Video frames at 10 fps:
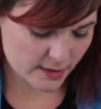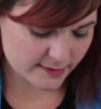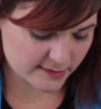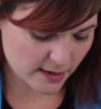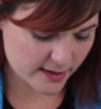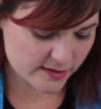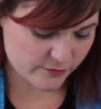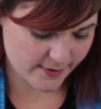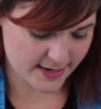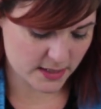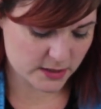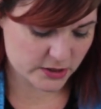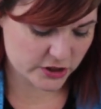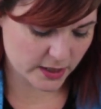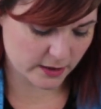Size
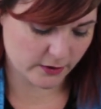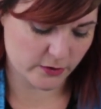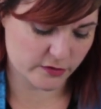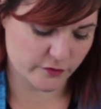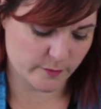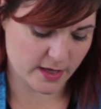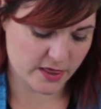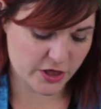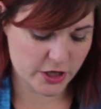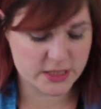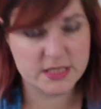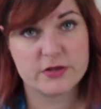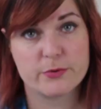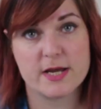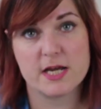range, it goes from a
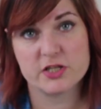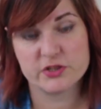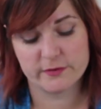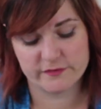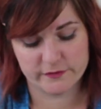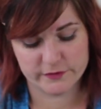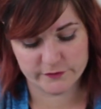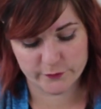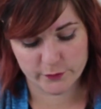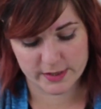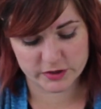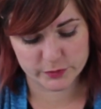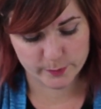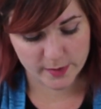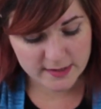33 to a 54
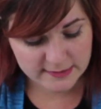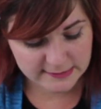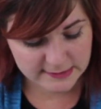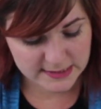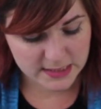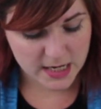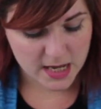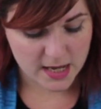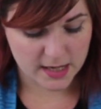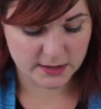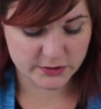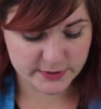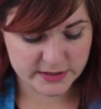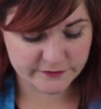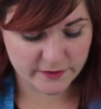inch bust, a
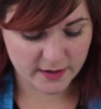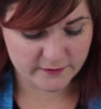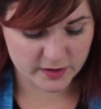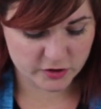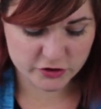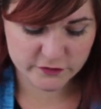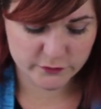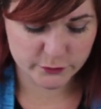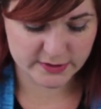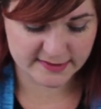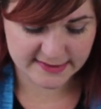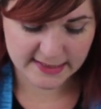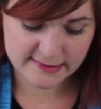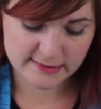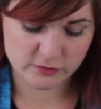25 inch to
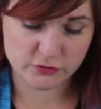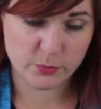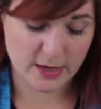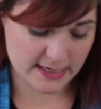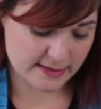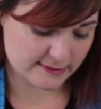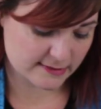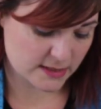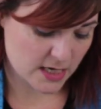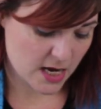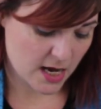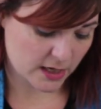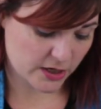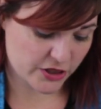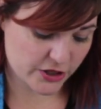46 inch waist,
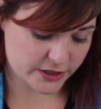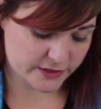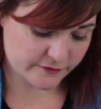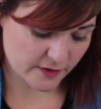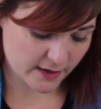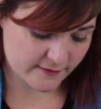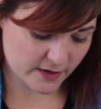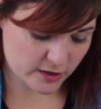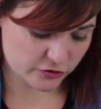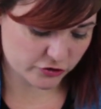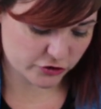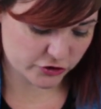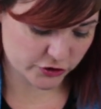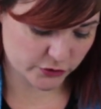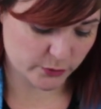and a 35 inch
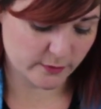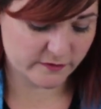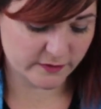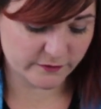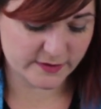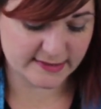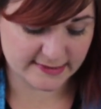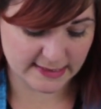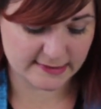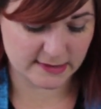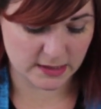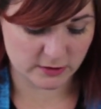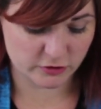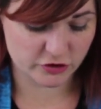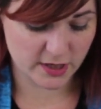to 56
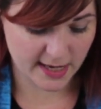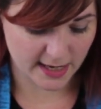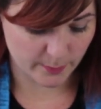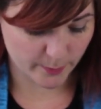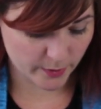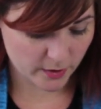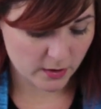inch hip.